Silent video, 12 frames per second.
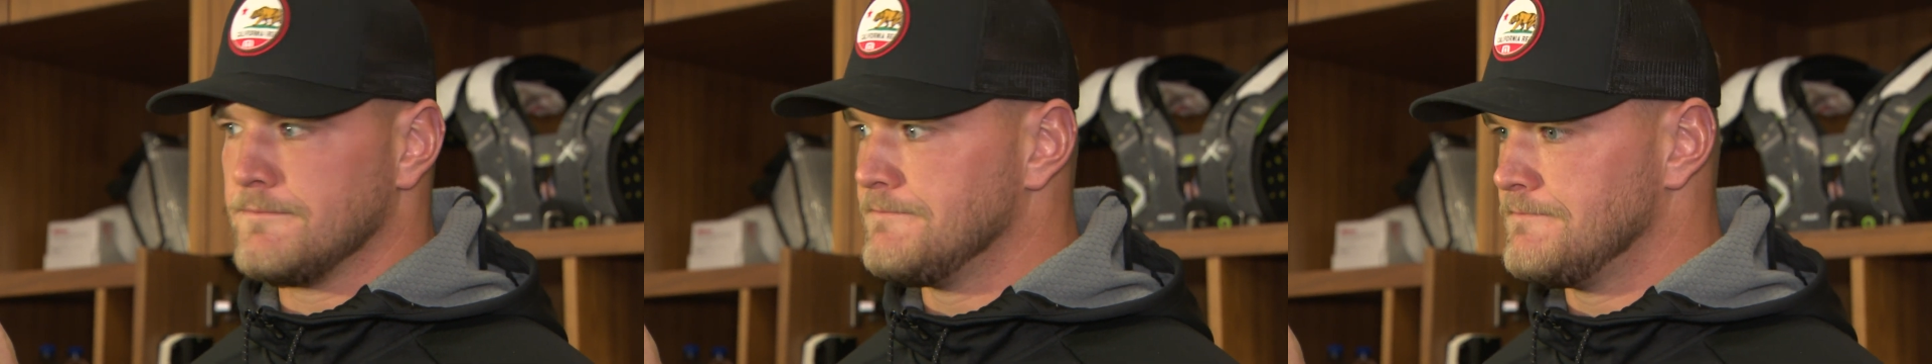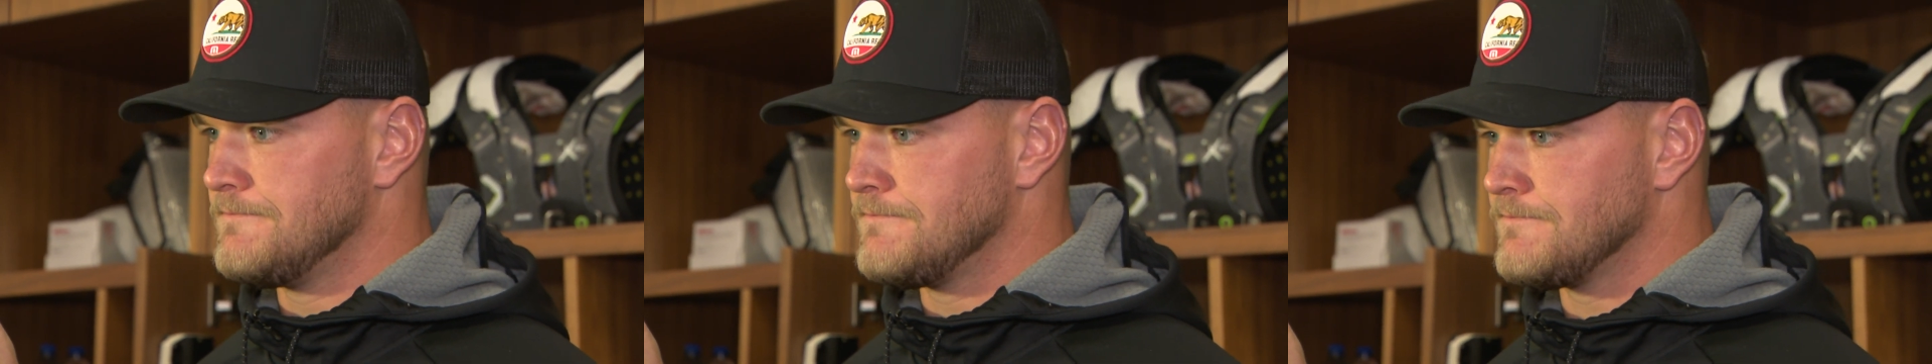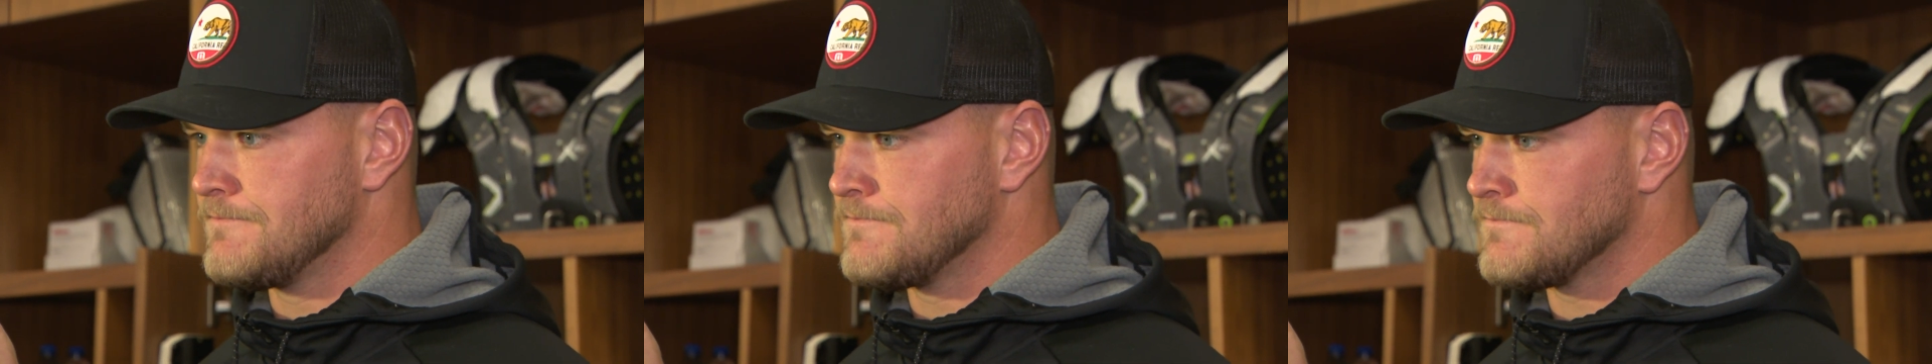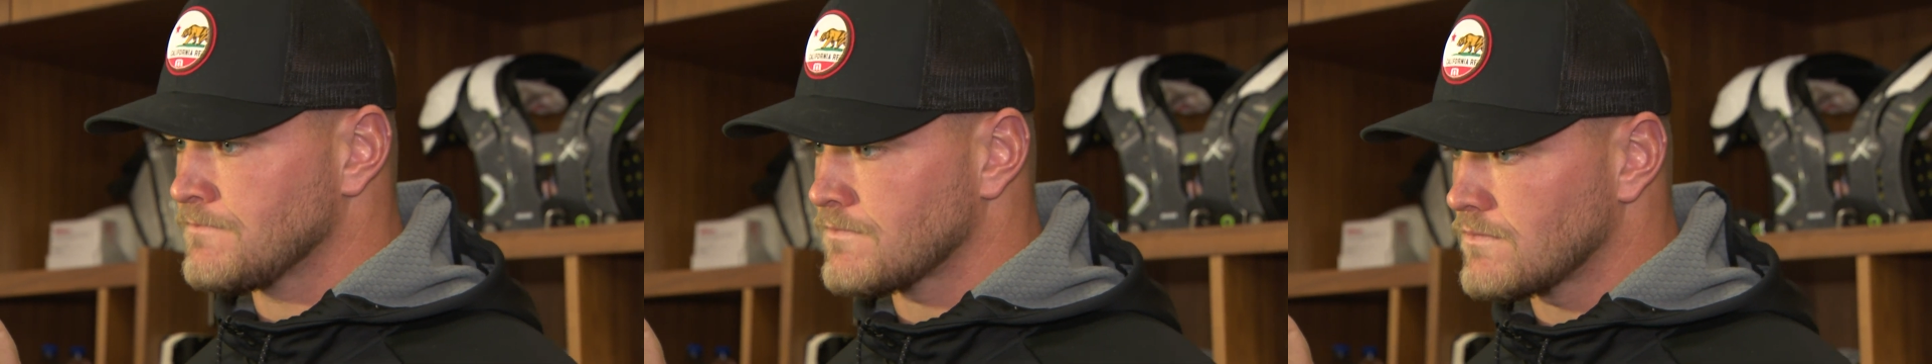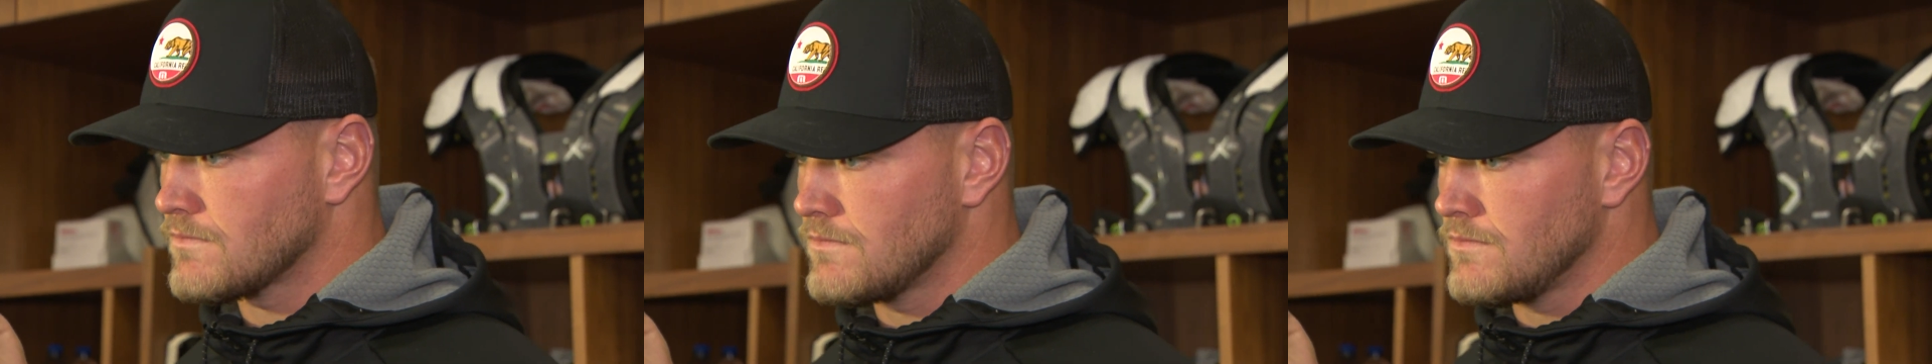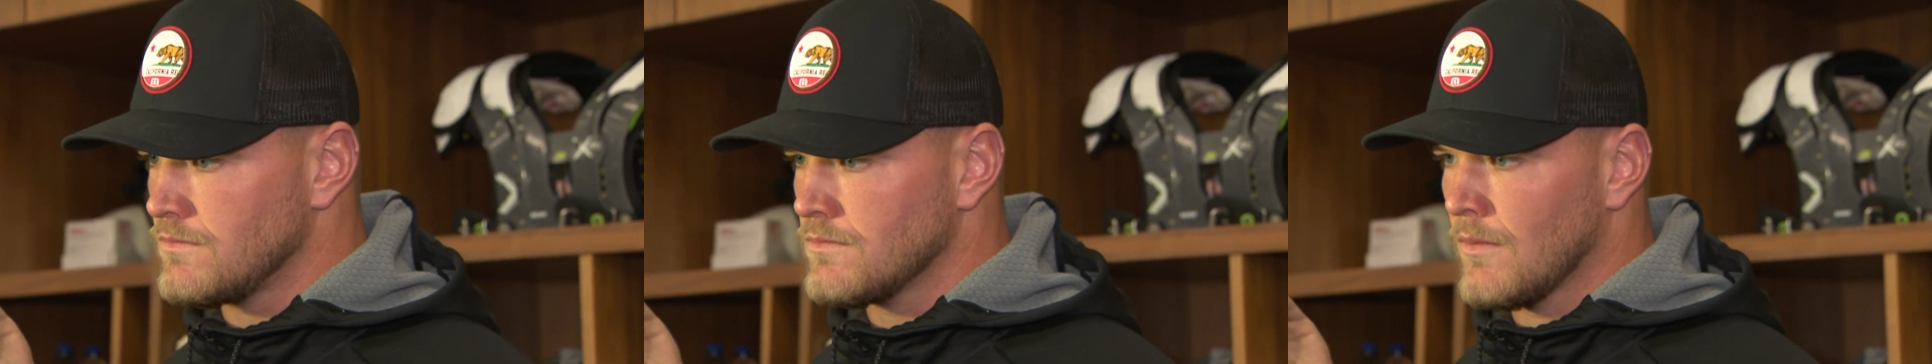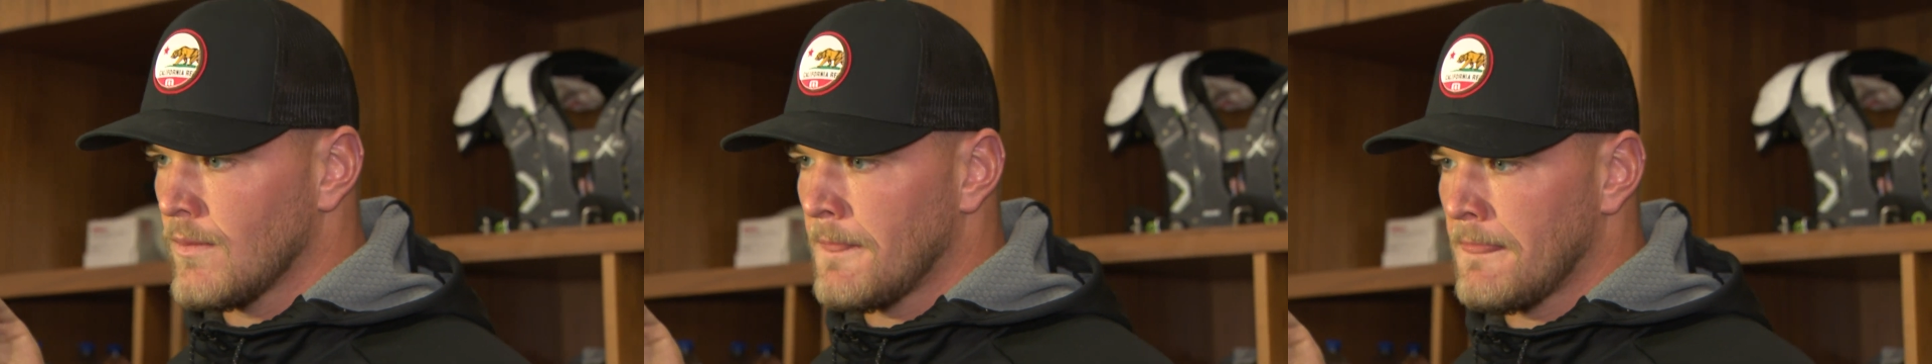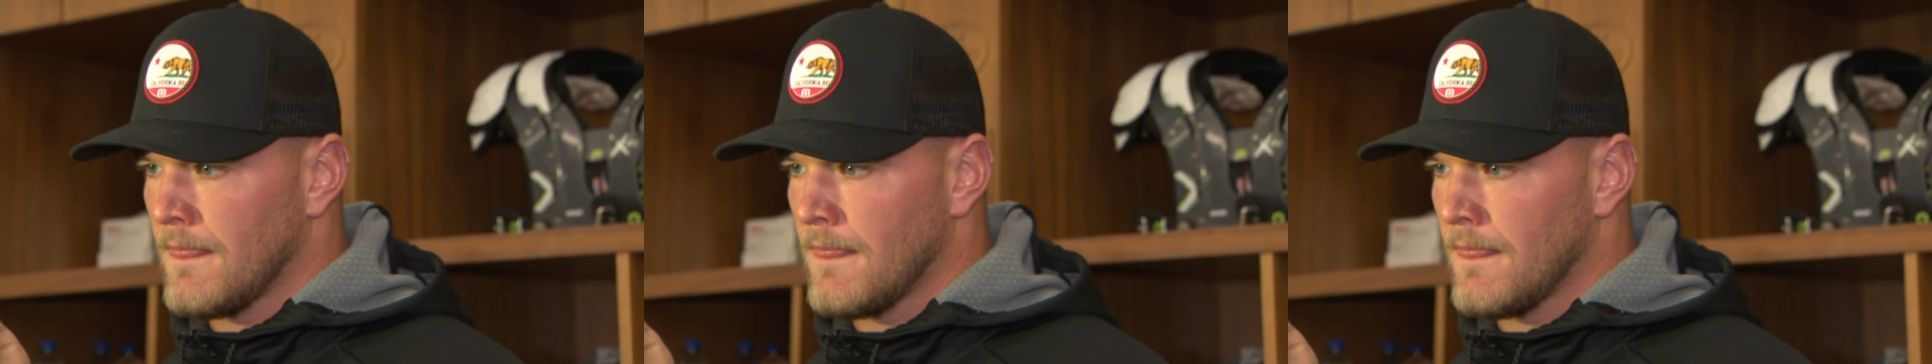Who spoke in the, in the team meeting, and,